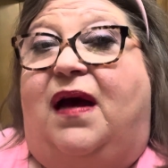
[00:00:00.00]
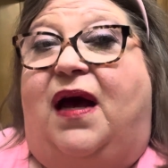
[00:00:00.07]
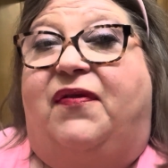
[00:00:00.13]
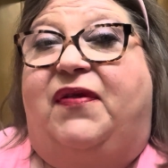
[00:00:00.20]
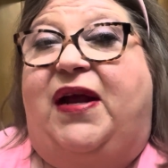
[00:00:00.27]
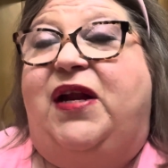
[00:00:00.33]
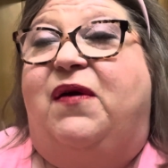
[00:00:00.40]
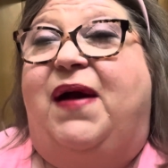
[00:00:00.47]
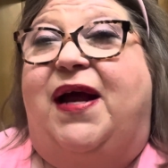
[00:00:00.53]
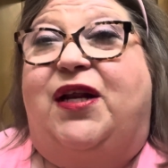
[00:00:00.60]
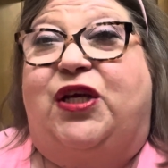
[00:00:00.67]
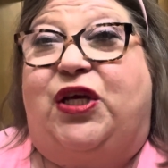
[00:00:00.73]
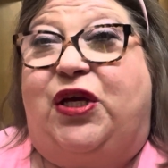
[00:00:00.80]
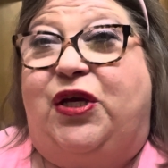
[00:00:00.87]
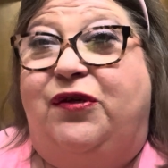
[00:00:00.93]
They know how to
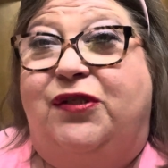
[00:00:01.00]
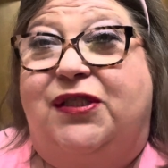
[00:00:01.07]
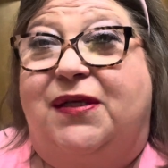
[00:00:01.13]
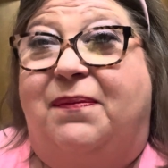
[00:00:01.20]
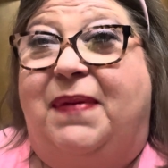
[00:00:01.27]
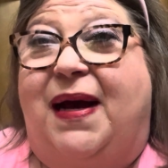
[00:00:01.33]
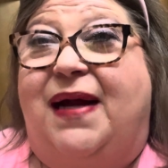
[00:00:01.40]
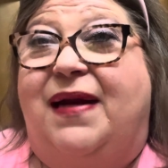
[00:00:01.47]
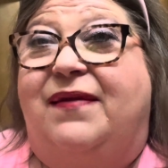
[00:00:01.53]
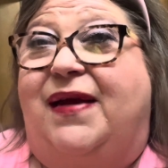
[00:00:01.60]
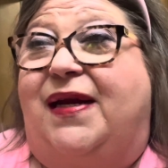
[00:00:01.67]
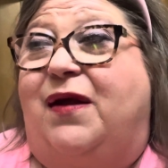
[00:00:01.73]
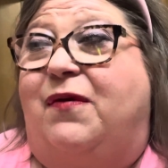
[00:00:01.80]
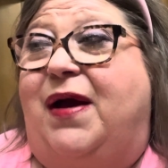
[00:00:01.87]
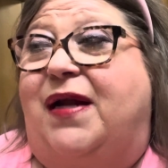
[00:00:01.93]
use somebody. They
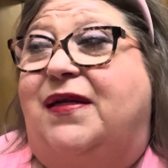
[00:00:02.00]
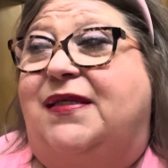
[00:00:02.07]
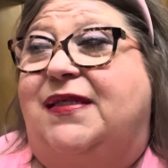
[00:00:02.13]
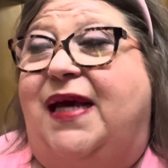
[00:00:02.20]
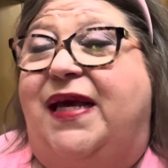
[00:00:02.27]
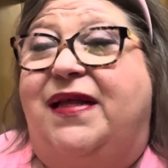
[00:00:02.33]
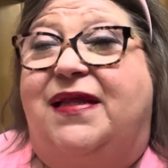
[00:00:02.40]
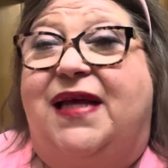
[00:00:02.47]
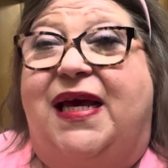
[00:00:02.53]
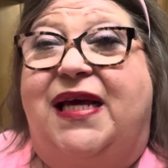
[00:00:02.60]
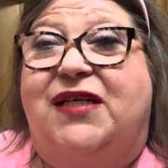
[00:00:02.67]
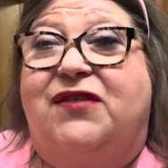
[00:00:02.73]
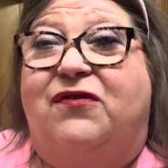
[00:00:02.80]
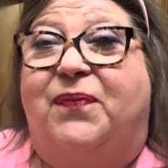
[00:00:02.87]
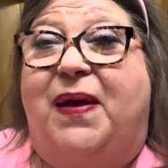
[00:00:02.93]
know how to take
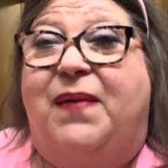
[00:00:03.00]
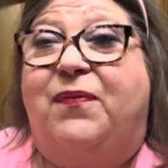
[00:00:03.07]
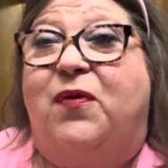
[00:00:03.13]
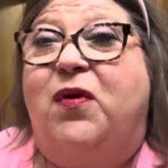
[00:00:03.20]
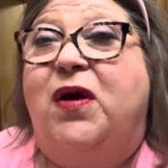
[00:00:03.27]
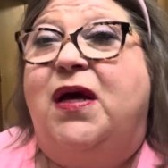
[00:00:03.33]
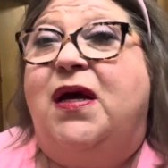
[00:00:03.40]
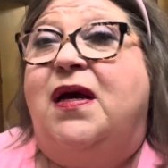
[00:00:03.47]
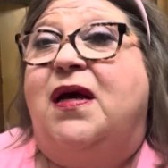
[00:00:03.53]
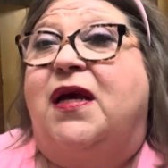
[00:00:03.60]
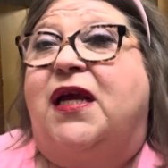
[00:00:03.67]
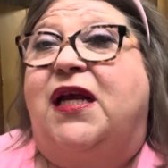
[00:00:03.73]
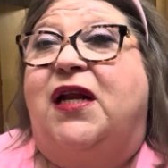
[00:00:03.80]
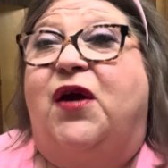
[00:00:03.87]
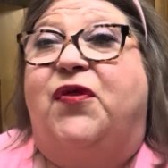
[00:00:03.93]
things from people.
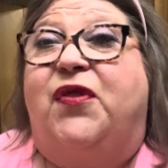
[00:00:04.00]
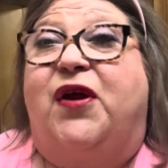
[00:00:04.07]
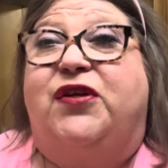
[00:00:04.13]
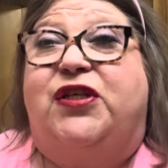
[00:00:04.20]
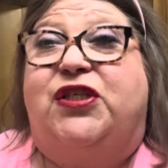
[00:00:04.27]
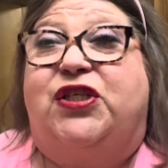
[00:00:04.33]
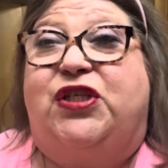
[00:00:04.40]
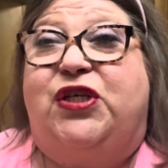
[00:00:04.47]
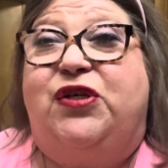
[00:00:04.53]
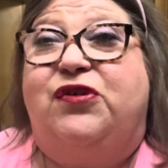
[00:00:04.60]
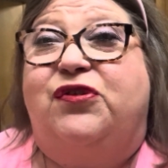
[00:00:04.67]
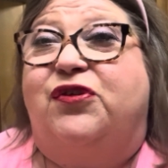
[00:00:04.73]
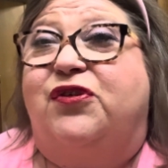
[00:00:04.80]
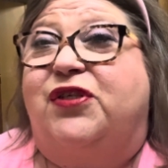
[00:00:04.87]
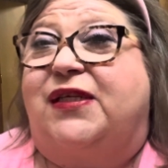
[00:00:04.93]
You know, they're just
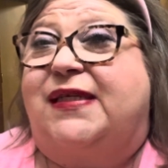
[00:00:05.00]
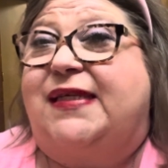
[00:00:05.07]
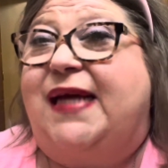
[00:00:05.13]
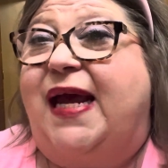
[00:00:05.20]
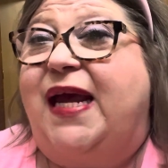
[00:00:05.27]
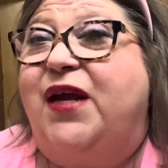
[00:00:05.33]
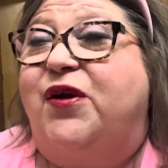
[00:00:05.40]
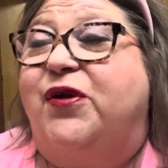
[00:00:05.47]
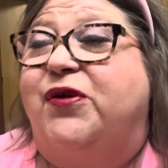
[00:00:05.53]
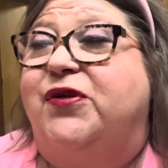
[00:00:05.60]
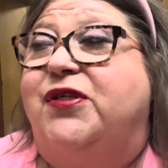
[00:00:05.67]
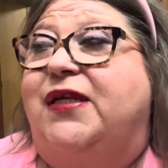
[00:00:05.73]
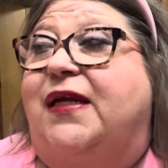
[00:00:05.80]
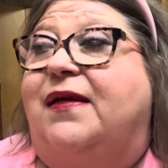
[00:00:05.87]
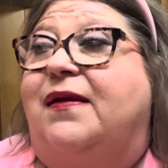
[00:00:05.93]
users and
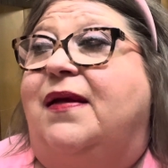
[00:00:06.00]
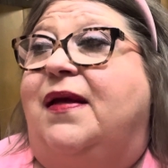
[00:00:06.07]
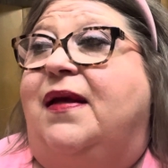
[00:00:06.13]
takers, and